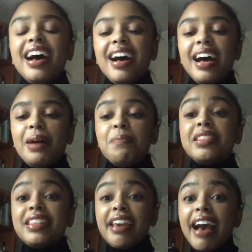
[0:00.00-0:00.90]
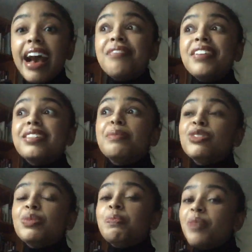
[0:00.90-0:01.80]
But they have like the
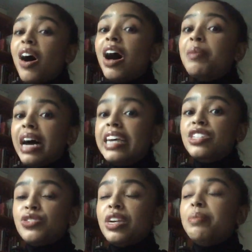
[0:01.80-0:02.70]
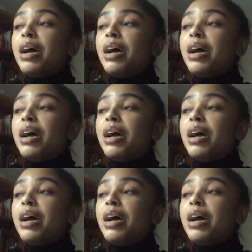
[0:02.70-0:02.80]
most bomb ice cream.